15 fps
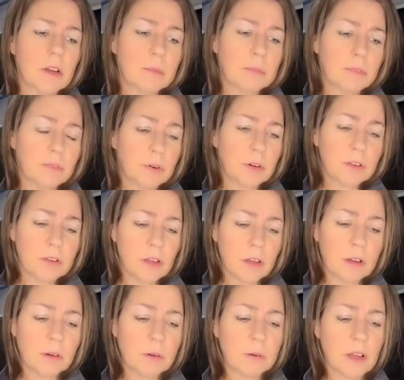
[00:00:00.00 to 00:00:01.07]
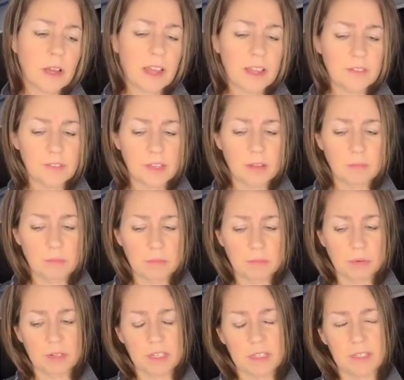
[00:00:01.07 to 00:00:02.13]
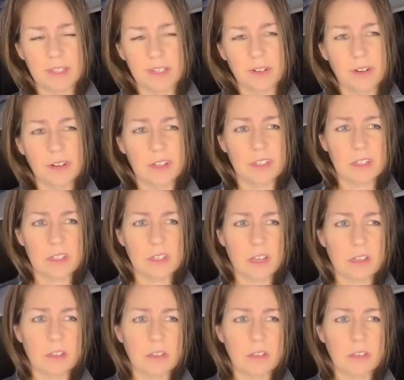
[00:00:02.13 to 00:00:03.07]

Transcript: Sarah, before you go, I have something pretty serious to